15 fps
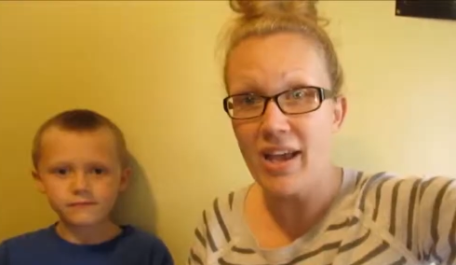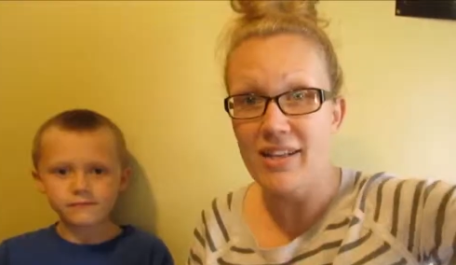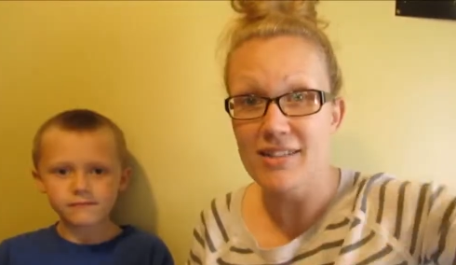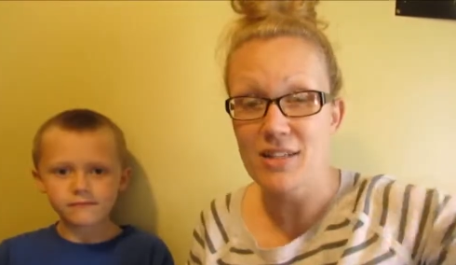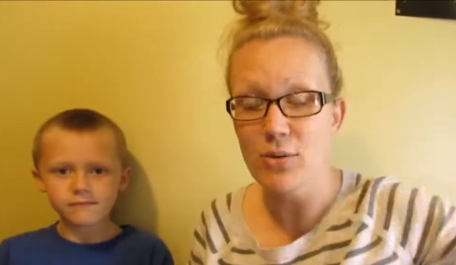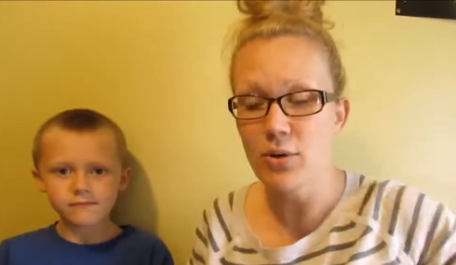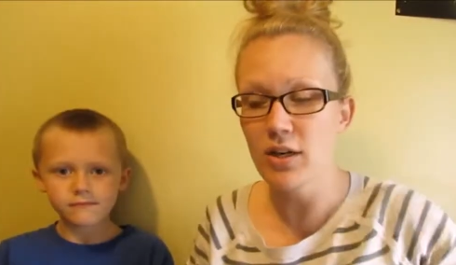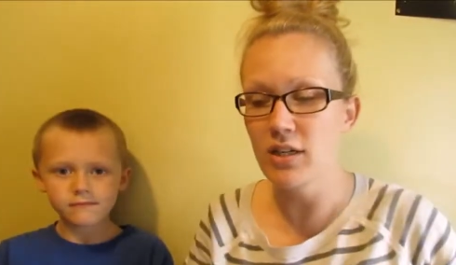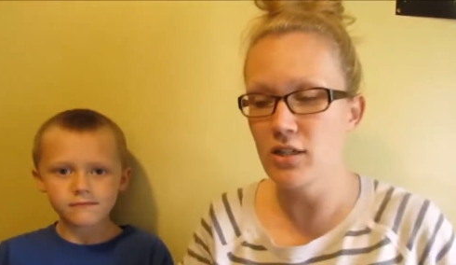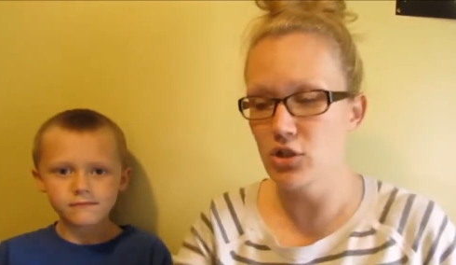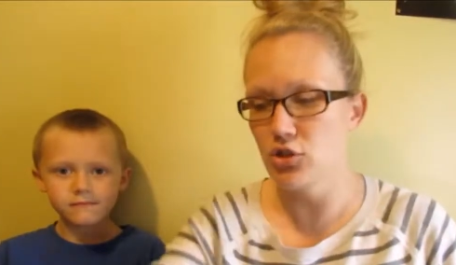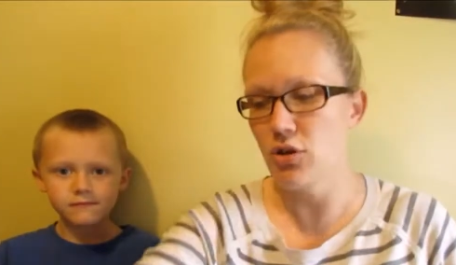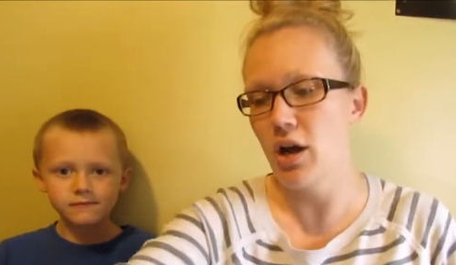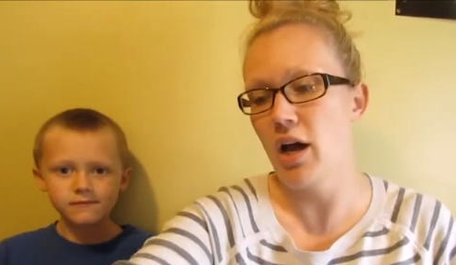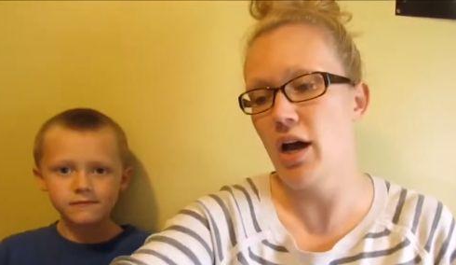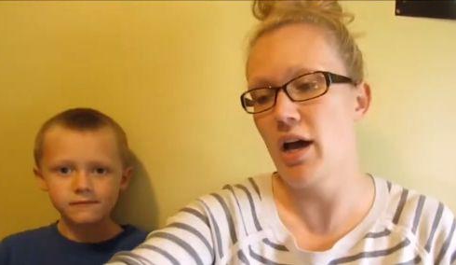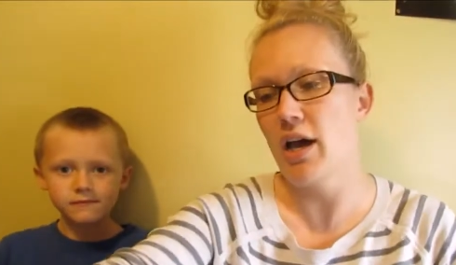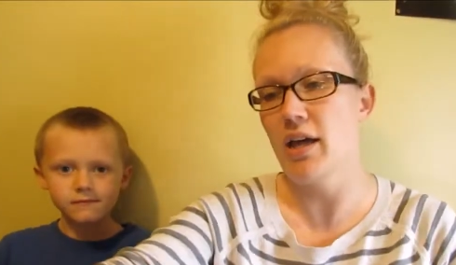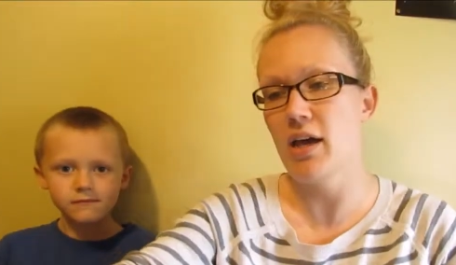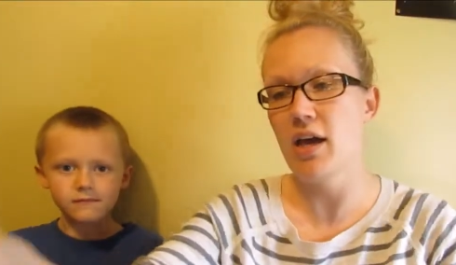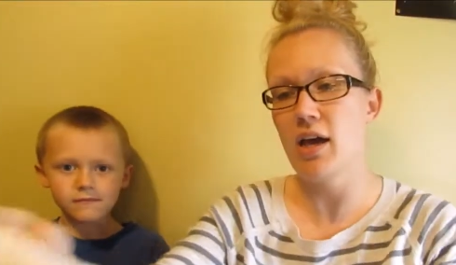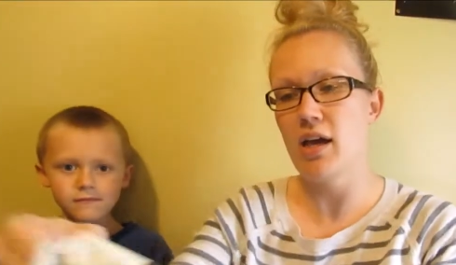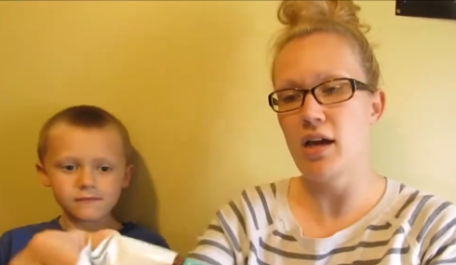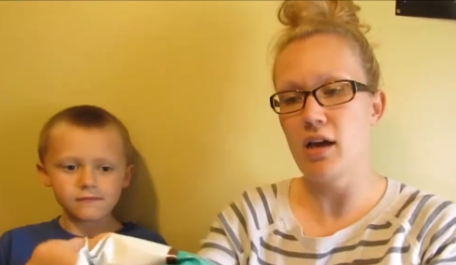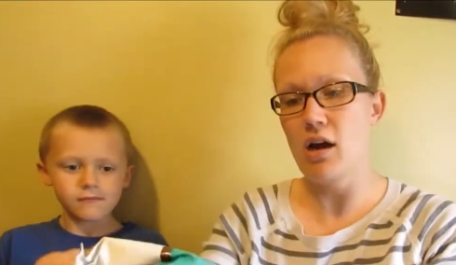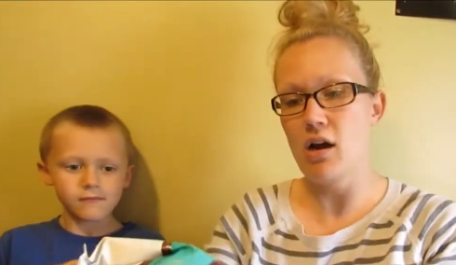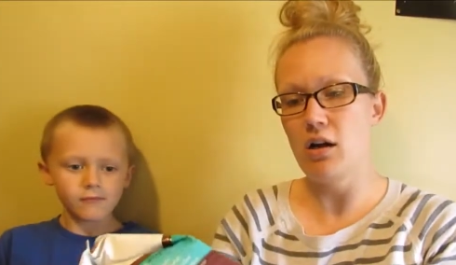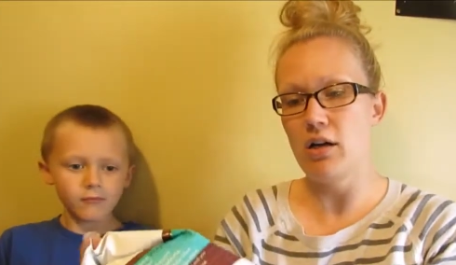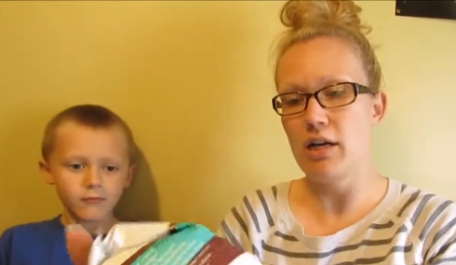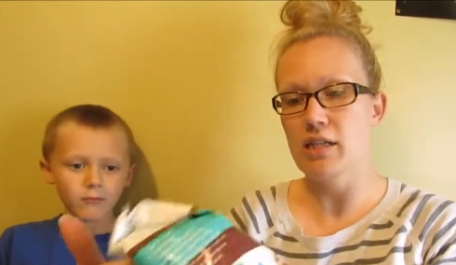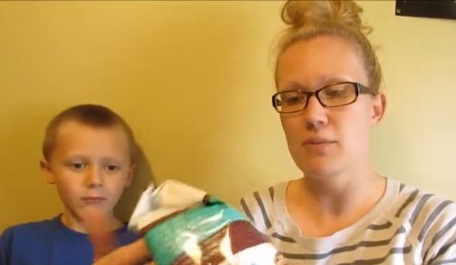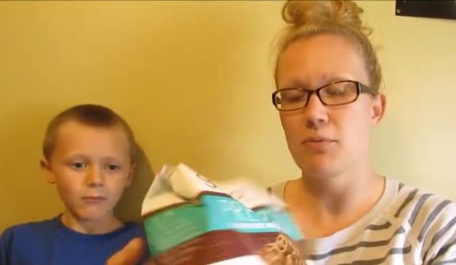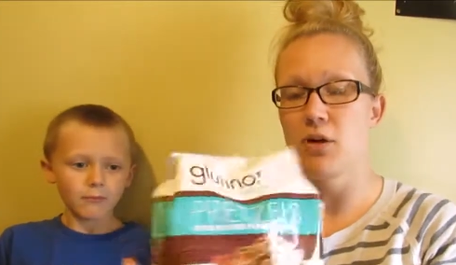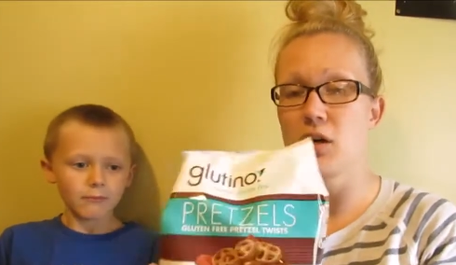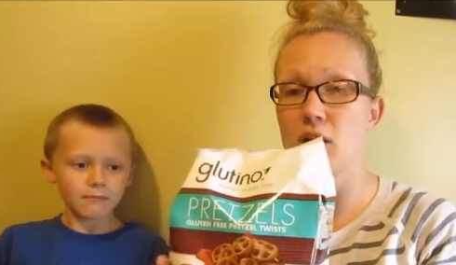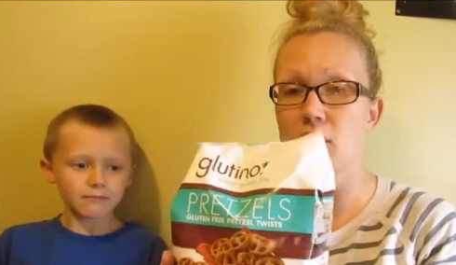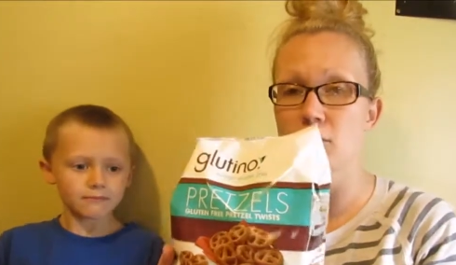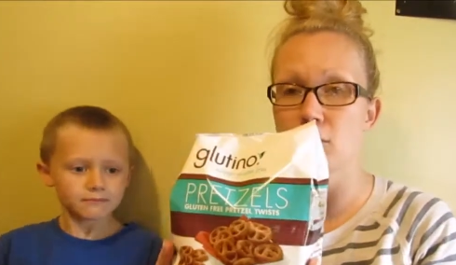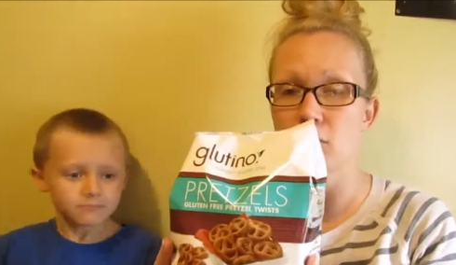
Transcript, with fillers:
Speaker 1: Okay, so we're going to try our next product,